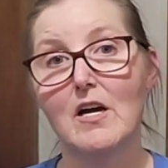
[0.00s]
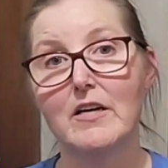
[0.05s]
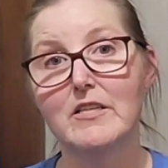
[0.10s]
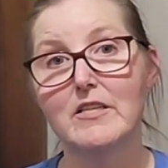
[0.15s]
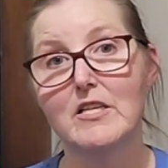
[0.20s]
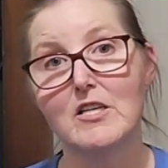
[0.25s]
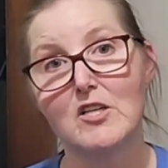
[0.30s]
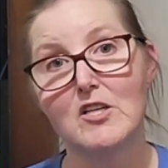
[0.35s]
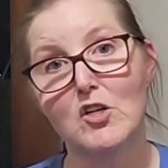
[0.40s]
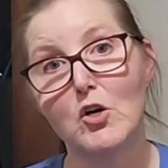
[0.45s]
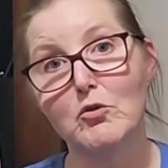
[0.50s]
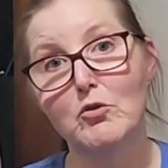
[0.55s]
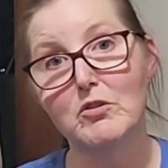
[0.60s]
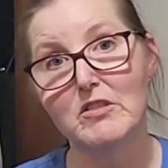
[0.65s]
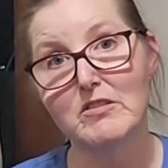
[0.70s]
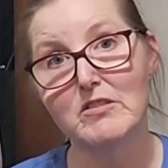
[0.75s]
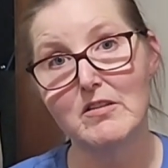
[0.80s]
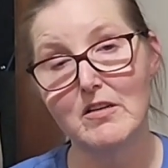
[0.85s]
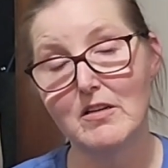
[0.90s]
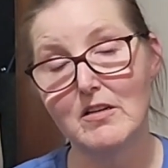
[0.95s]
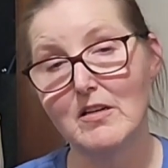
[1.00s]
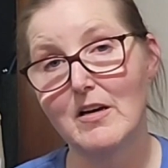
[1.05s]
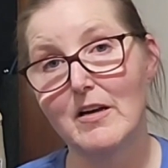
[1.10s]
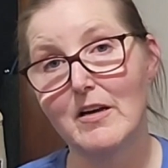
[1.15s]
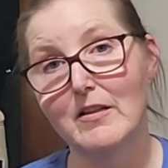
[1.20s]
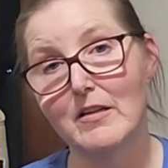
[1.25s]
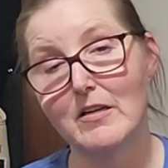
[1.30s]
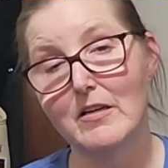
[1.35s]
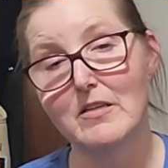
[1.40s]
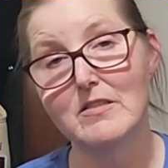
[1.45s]
I didn't notice any,
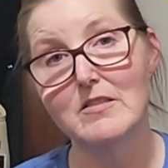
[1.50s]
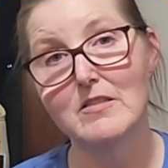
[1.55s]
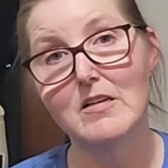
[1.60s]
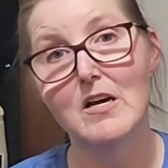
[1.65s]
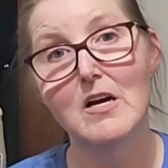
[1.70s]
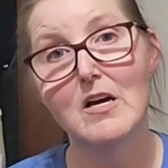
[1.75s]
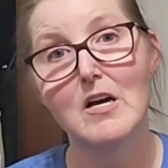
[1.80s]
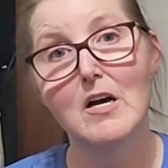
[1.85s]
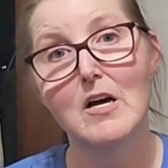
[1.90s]
at least,